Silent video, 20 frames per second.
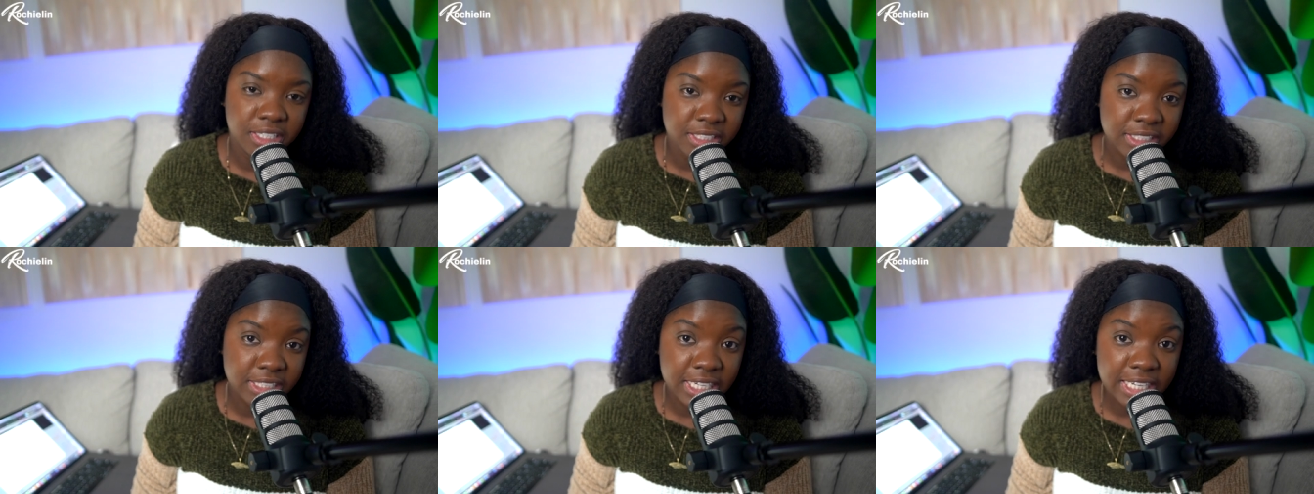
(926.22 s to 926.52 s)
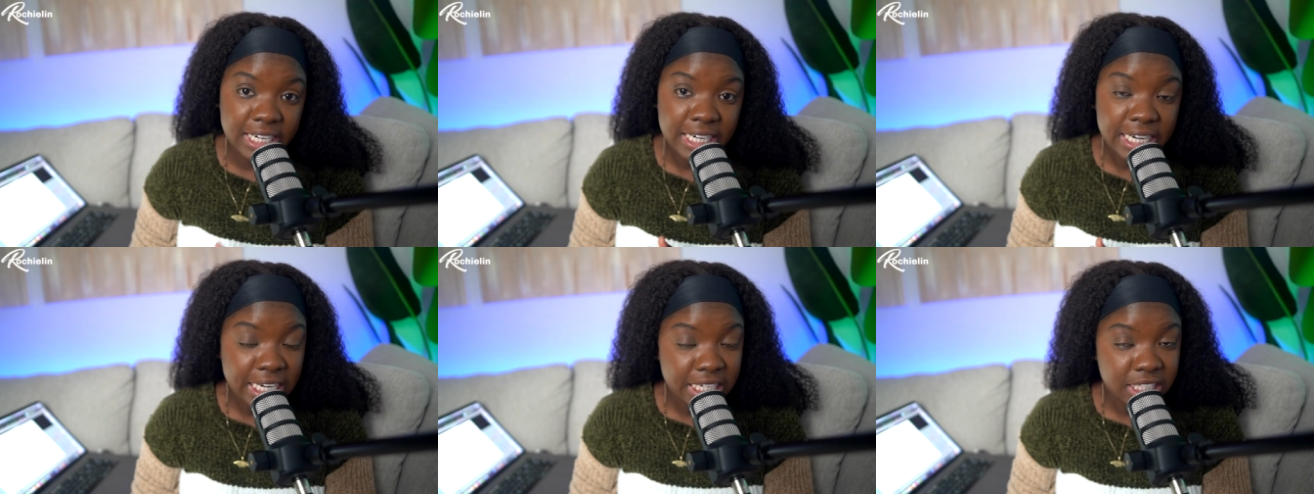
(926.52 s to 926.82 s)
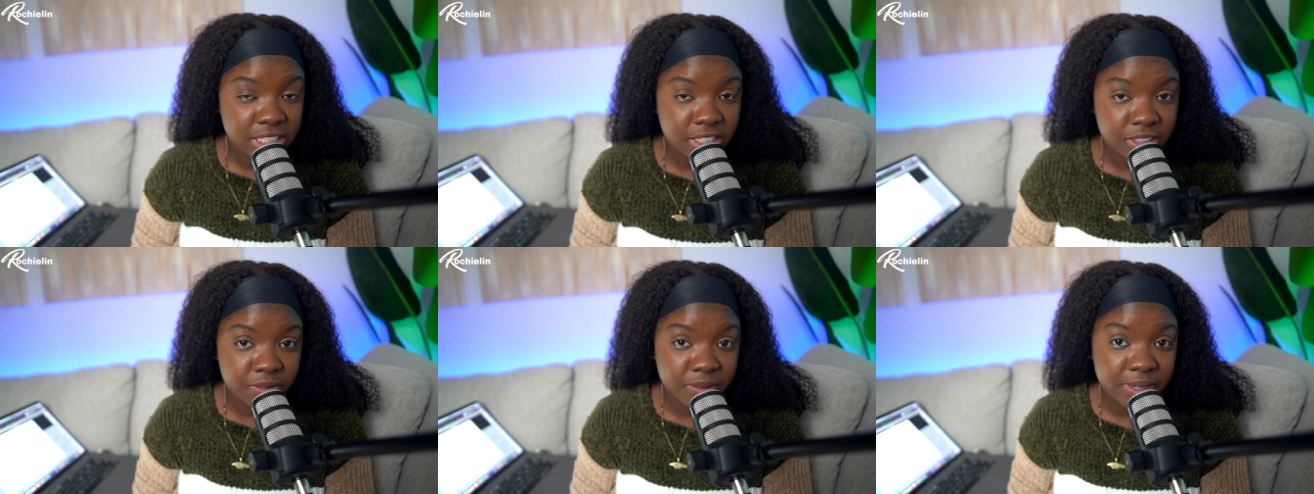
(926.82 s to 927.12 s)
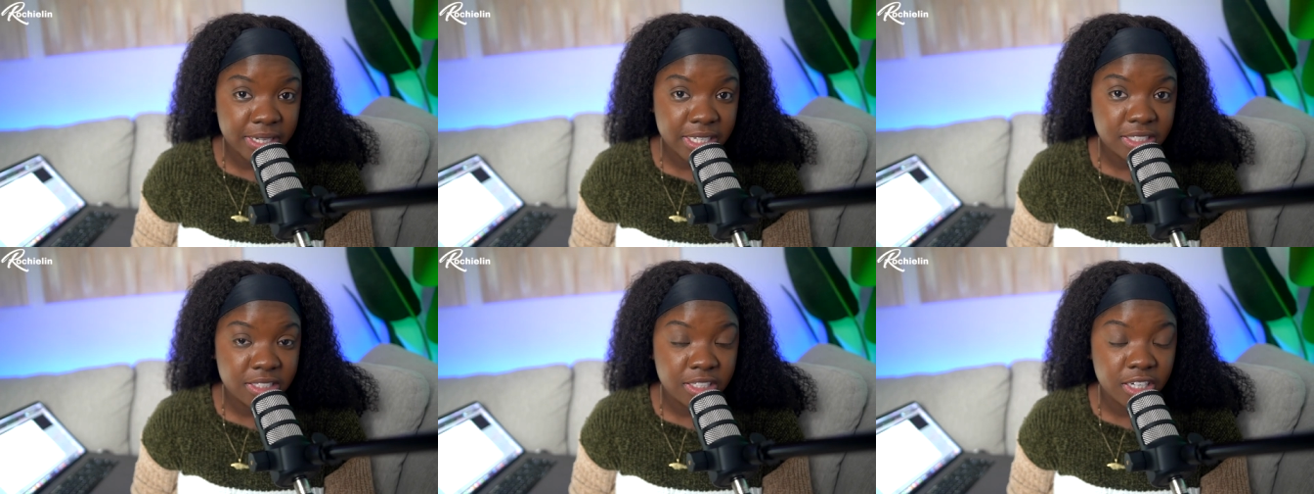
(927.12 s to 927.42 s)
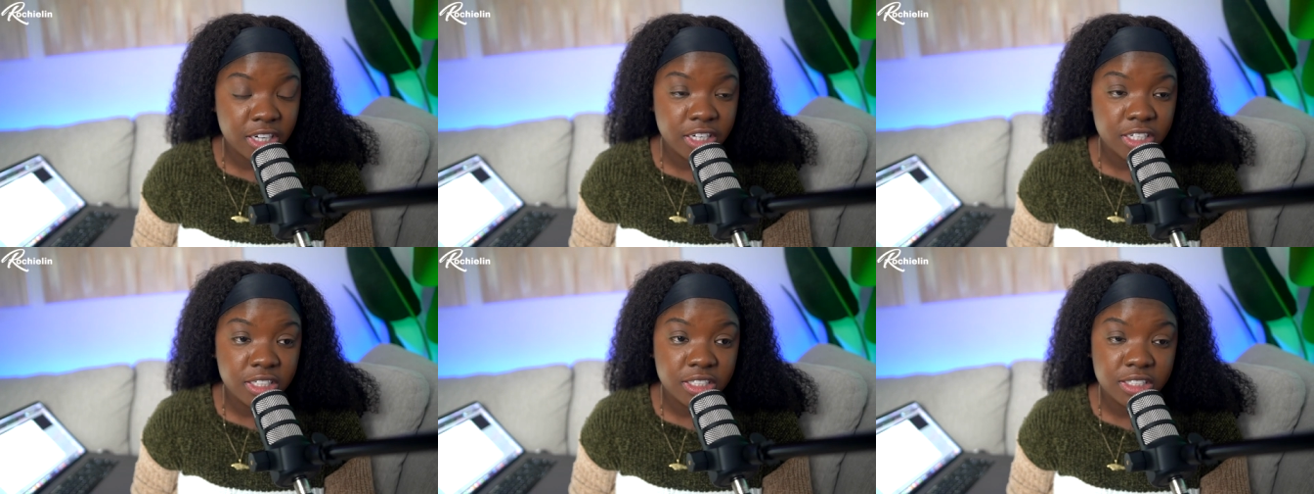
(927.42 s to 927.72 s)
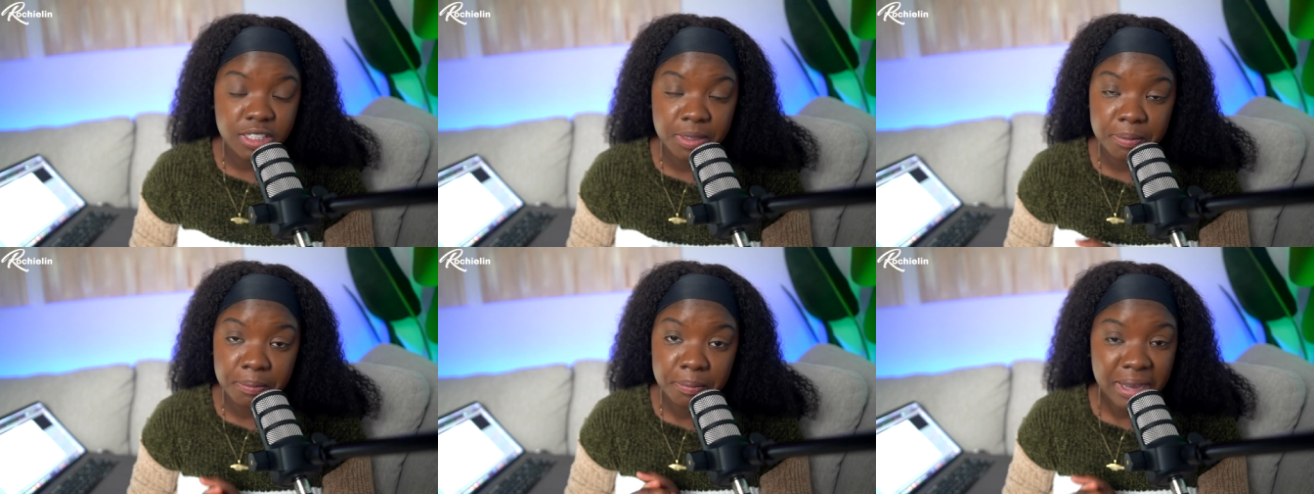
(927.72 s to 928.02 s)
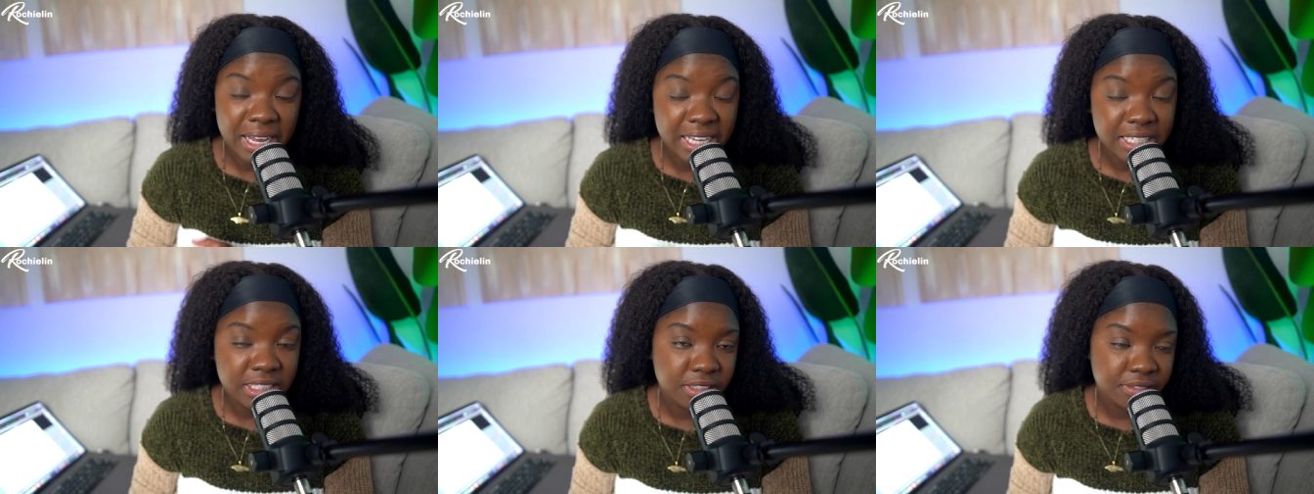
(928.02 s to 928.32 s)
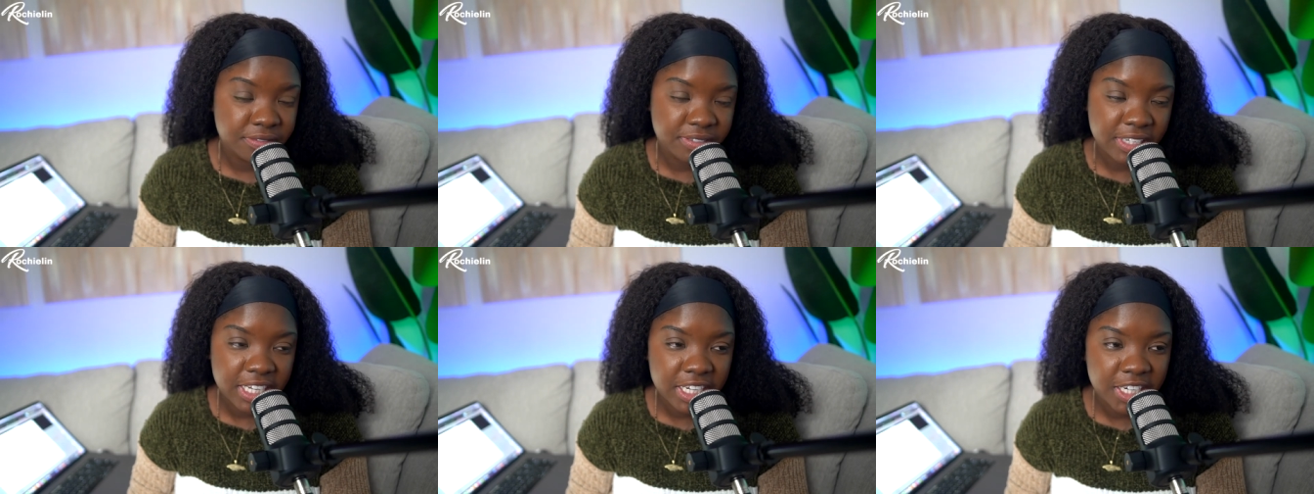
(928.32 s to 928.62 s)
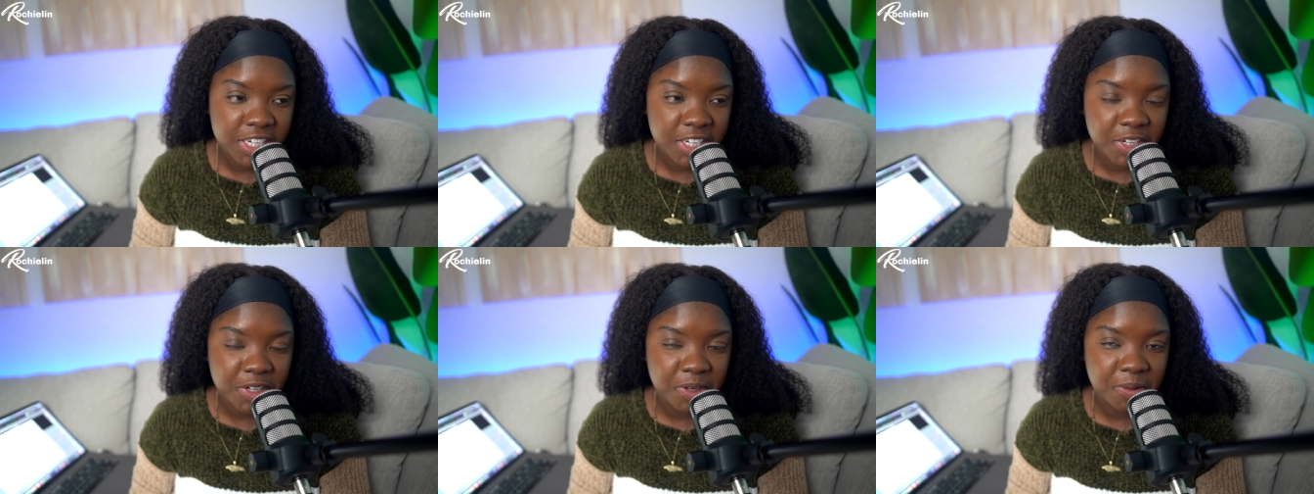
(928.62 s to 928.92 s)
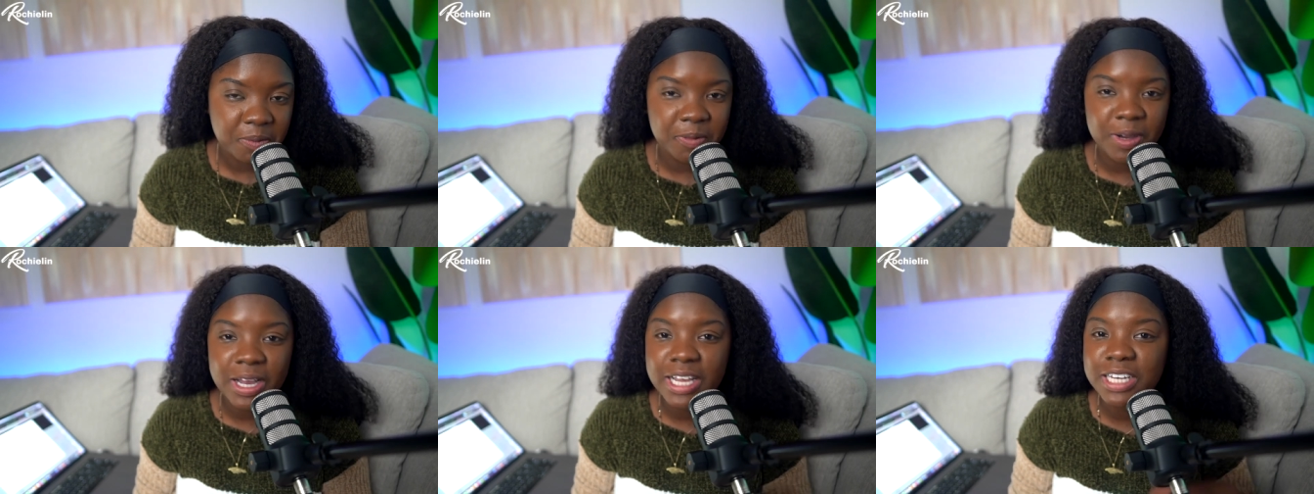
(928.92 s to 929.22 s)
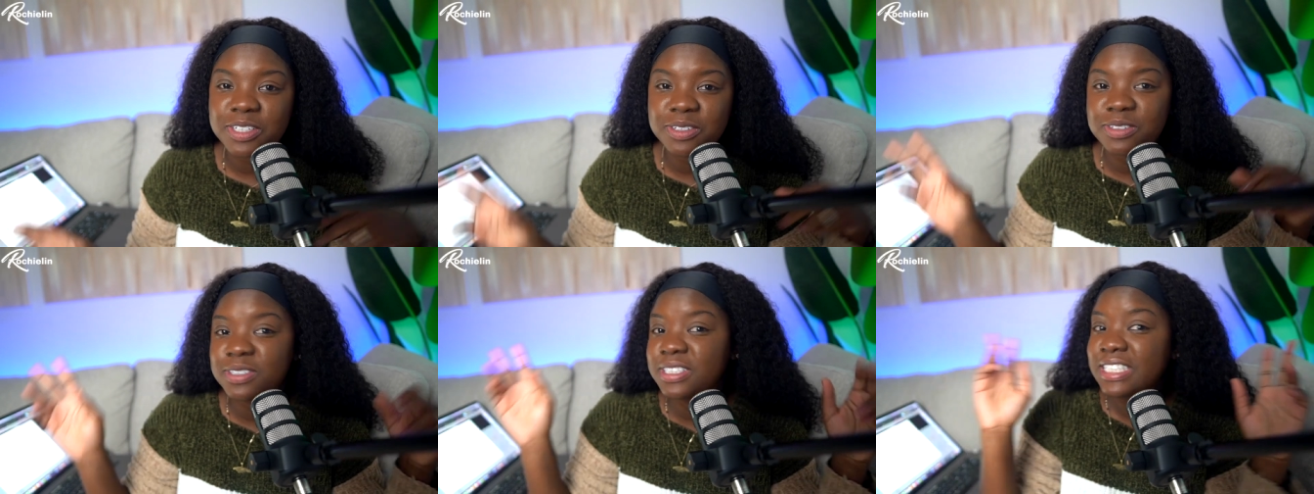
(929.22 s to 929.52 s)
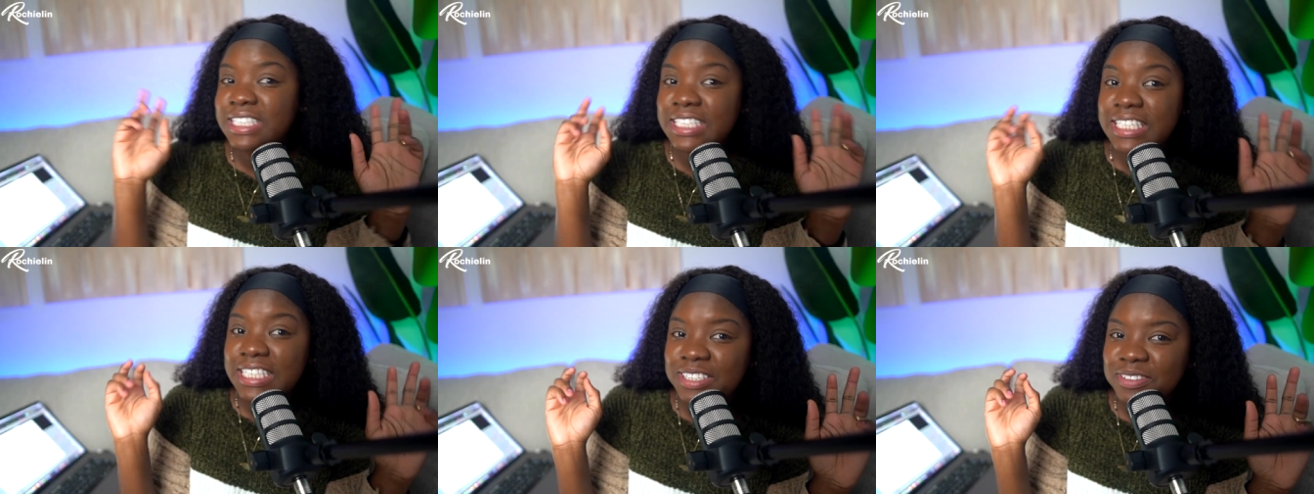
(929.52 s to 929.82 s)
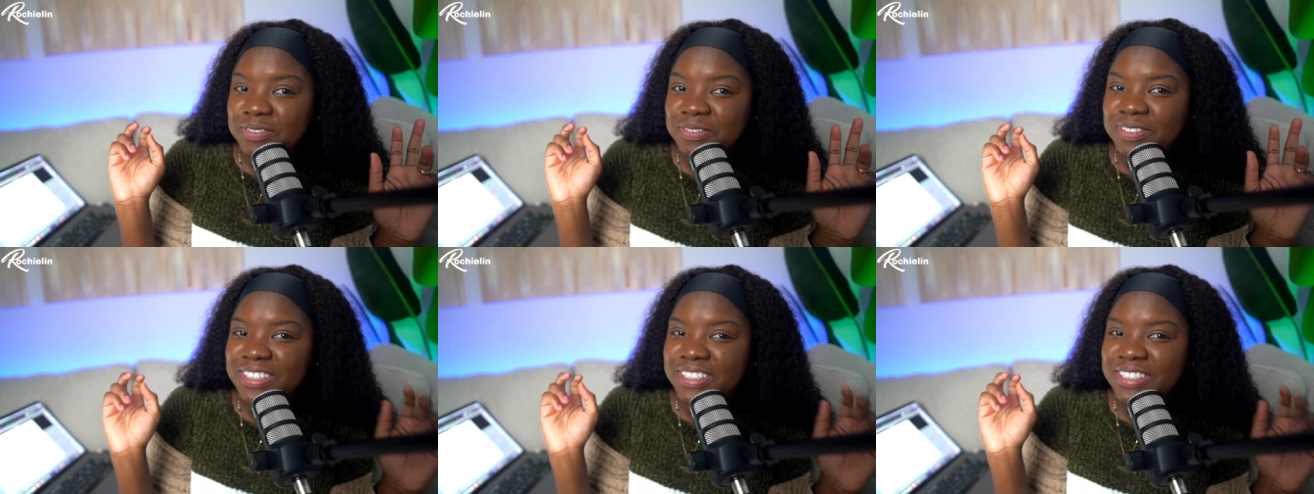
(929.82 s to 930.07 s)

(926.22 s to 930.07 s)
So, the next way to earn some passive income while you sleep